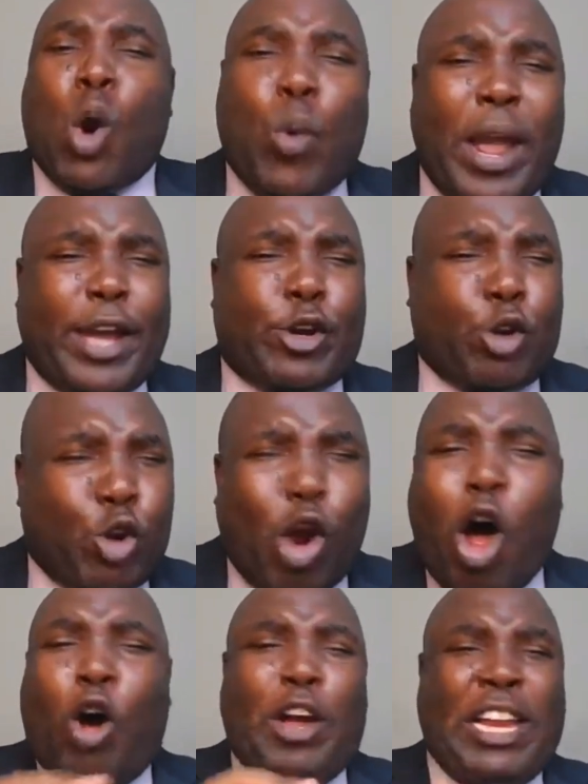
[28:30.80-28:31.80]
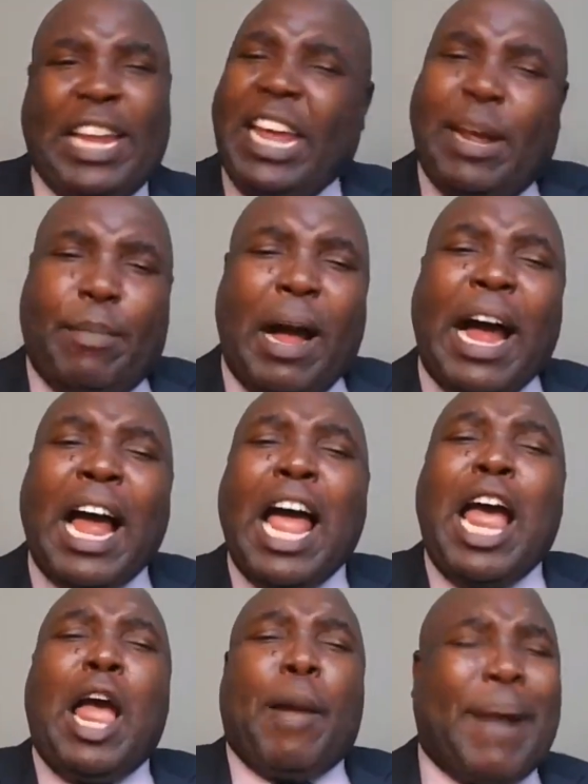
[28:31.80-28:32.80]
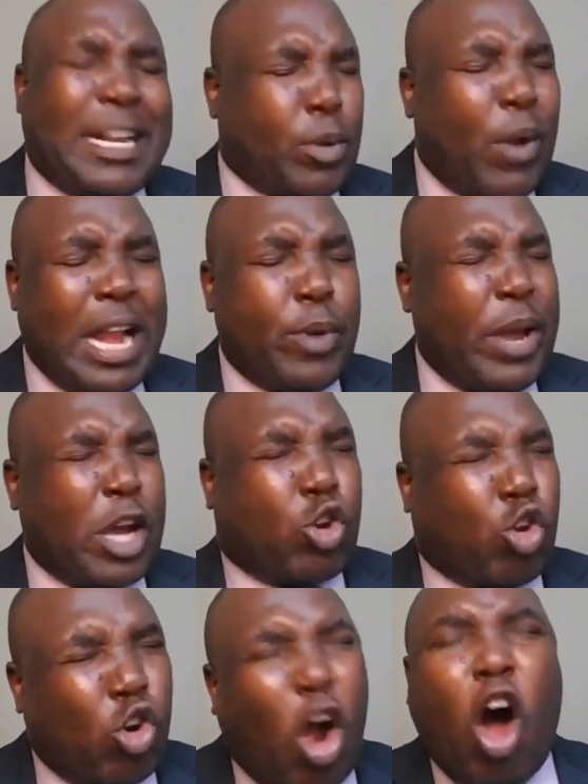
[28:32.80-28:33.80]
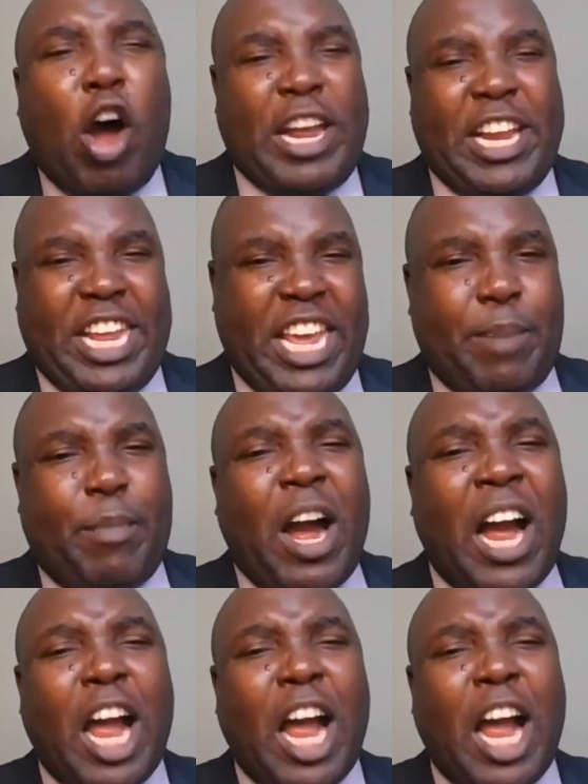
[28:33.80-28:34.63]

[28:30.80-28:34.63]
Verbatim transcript: we grow in Him. But when we grow in Him,